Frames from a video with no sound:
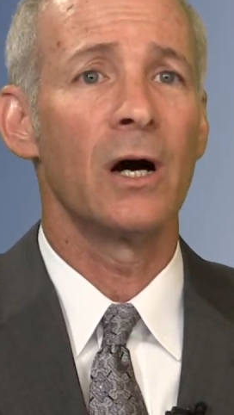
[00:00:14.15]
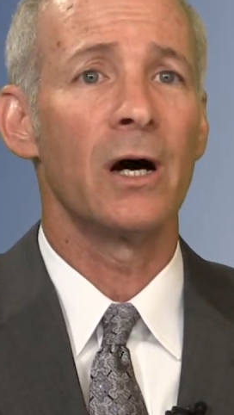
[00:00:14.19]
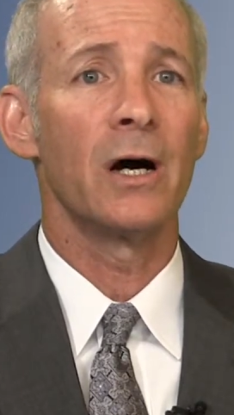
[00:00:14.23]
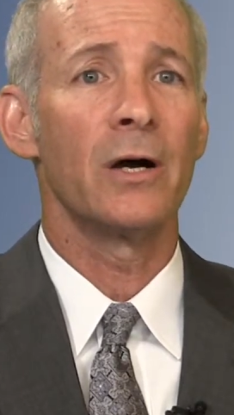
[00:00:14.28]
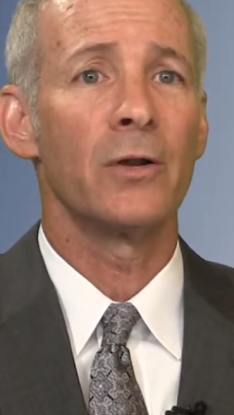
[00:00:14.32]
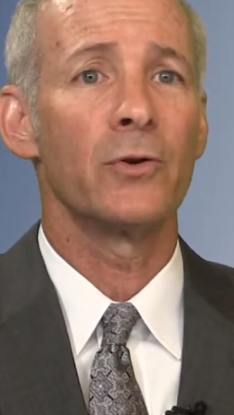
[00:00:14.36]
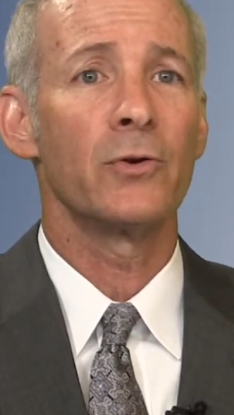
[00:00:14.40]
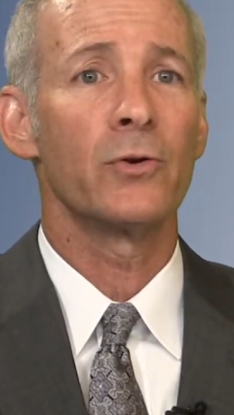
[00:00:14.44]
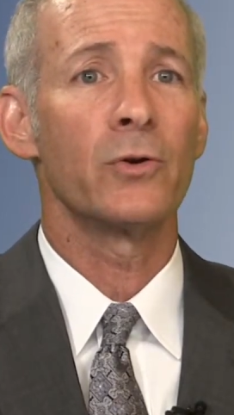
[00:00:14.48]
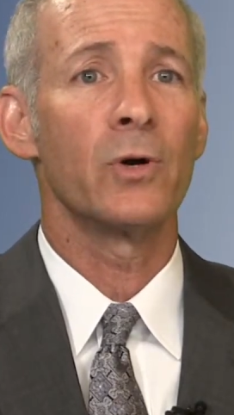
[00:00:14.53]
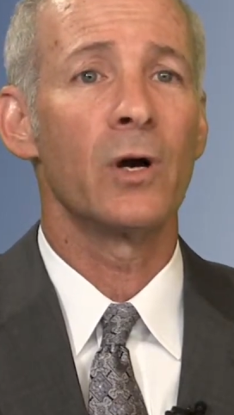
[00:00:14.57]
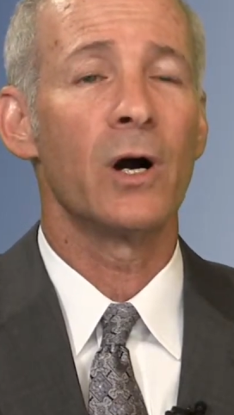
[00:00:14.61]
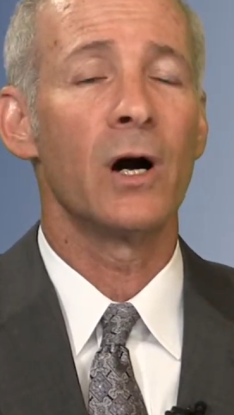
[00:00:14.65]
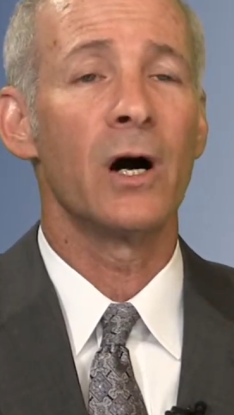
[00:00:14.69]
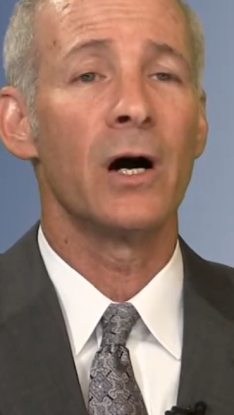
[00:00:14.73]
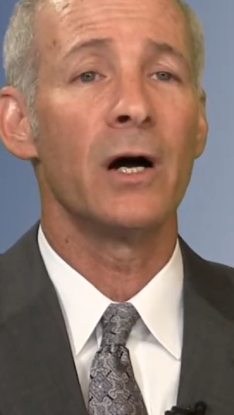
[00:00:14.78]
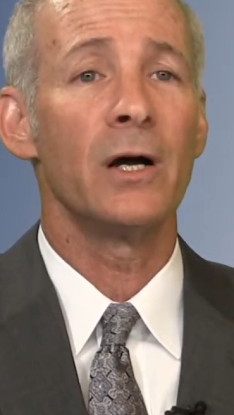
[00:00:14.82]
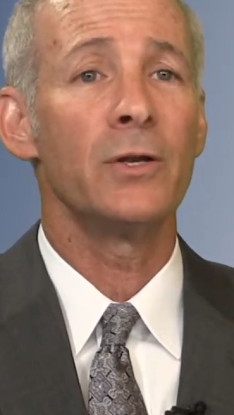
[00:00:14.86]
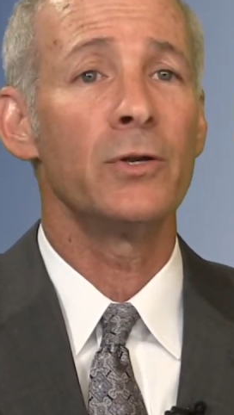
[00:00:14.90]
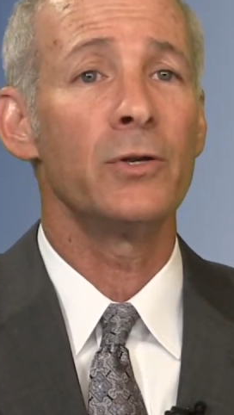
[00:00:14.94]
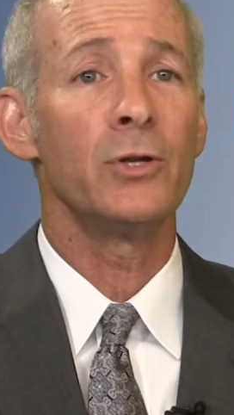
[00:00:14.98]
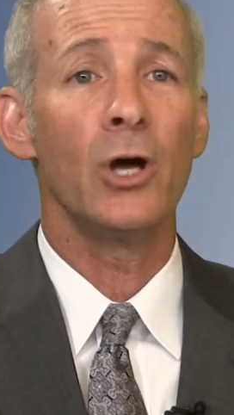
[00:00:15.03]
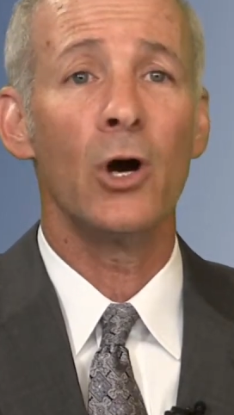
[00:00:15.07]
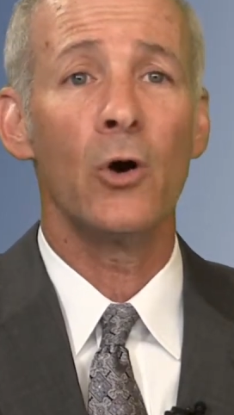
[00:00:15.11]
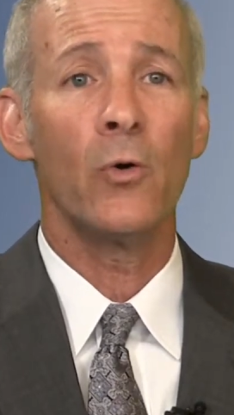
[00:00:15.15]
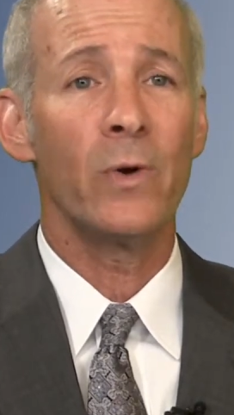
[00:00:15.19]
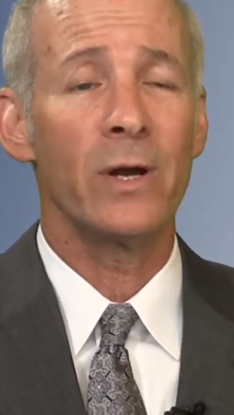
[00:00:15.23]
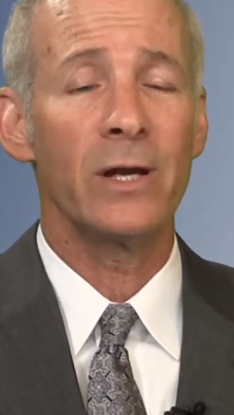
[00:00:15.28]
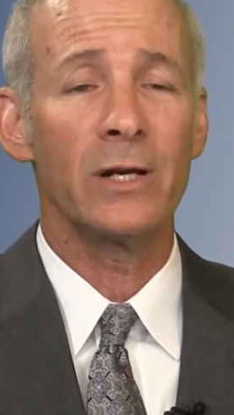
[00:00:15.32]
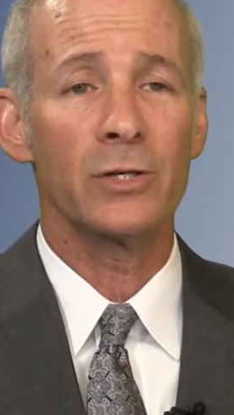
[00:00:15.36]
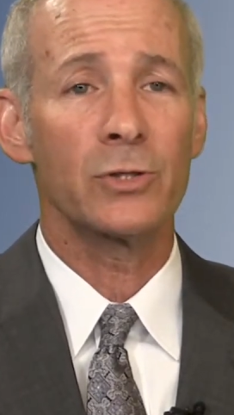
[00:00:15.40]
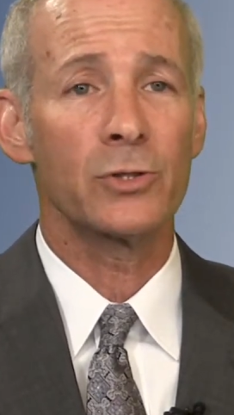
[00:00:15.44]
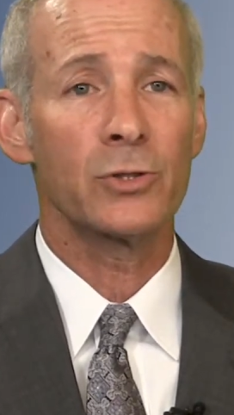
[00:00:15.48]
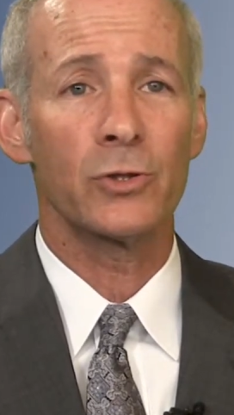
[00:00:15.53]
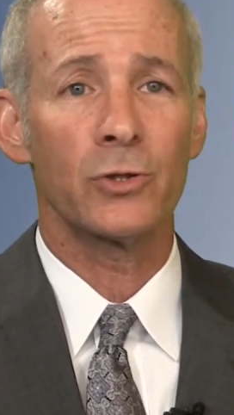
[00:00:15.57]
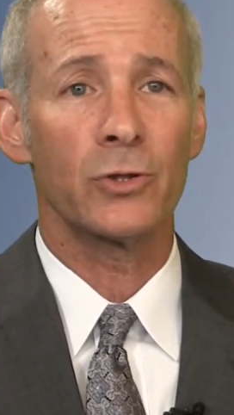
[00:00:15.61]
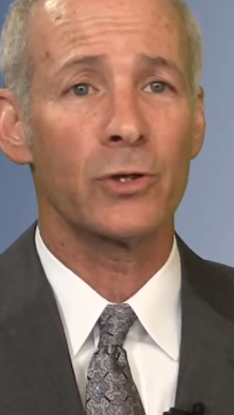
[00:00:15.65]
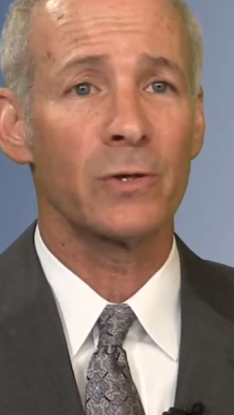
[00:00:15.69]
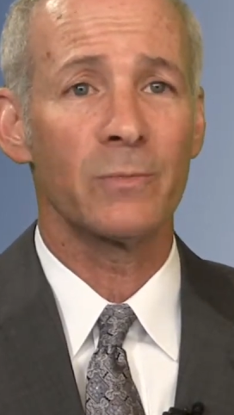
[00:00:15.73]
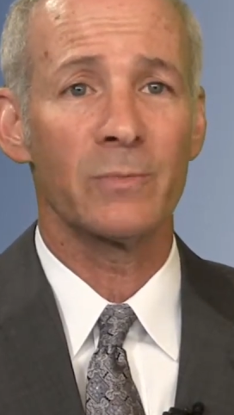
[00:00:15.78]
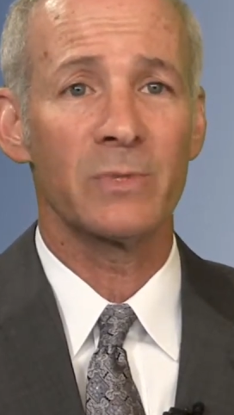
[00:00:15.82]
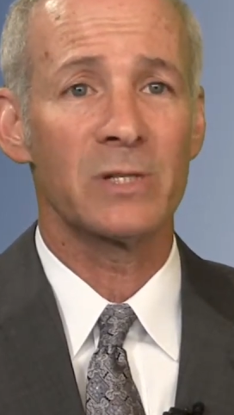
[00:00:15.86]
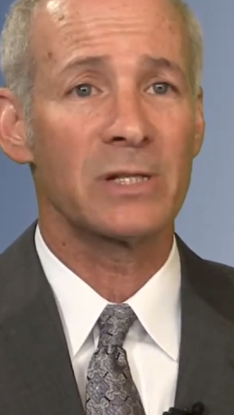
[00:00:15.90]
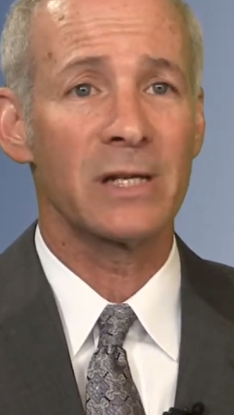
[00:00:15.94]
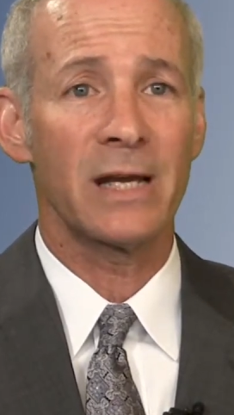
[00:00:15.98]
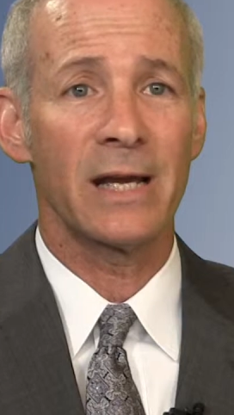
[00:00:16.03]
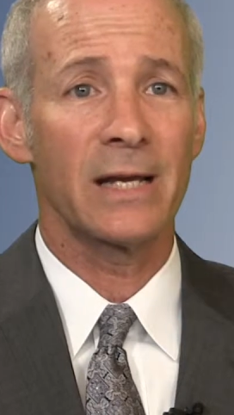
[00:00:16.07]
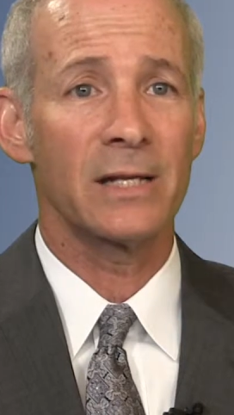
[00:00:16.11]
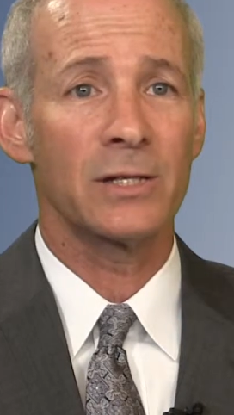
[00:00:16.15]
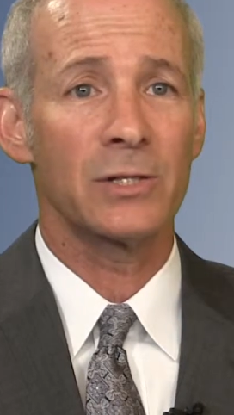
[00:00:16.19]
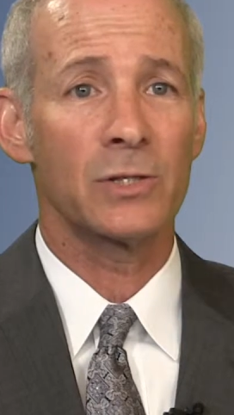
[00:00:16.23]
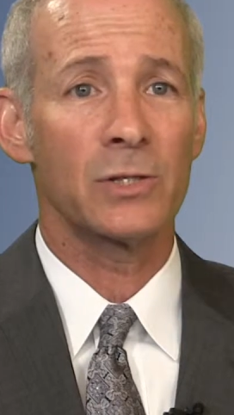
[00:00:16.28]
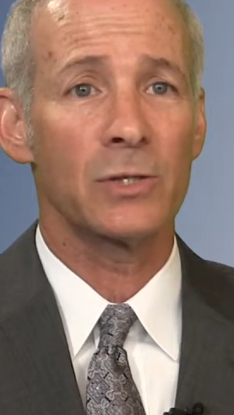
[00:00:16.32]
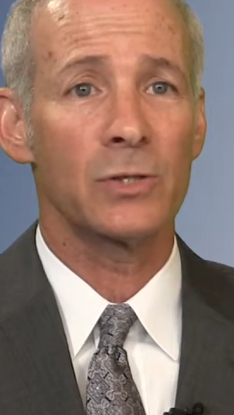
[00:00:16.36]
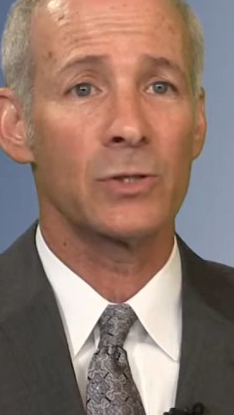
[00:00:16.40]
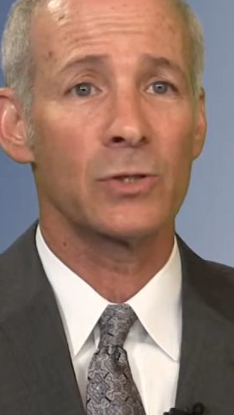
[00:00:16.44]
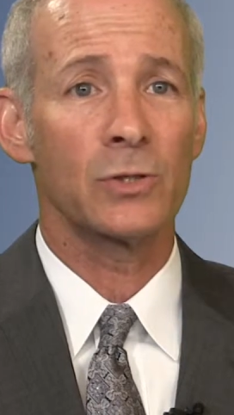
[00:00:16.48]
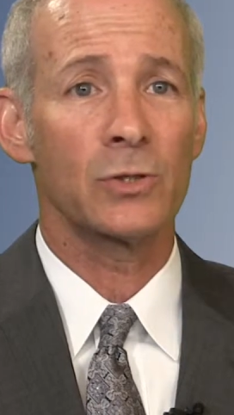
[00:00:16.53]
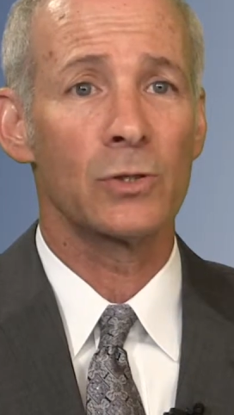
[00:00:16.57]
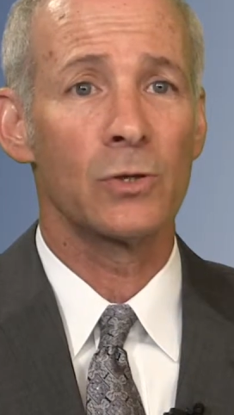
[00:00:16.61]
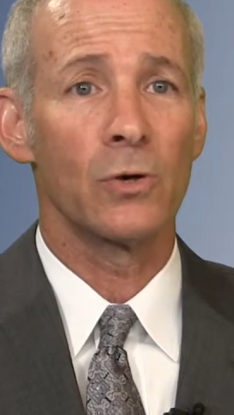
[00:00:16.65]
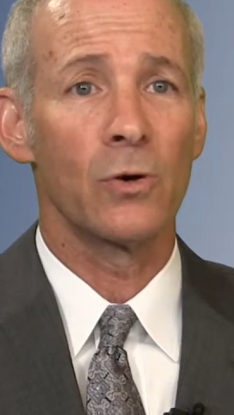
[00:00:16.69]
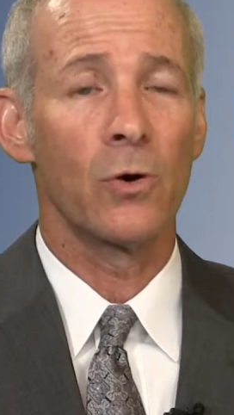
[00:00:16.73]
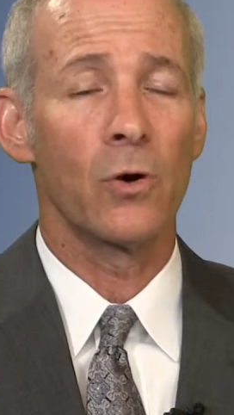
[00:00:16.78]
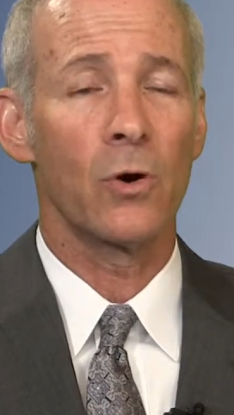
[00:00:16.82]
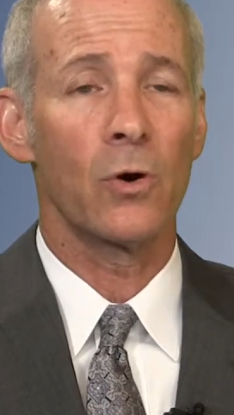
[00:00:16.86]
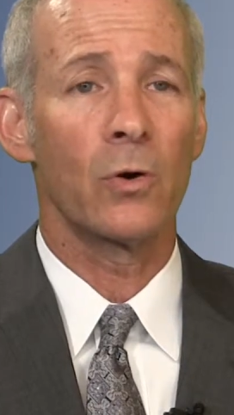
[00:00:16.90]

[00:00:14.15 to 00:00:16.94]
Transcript: under unknowing circumstances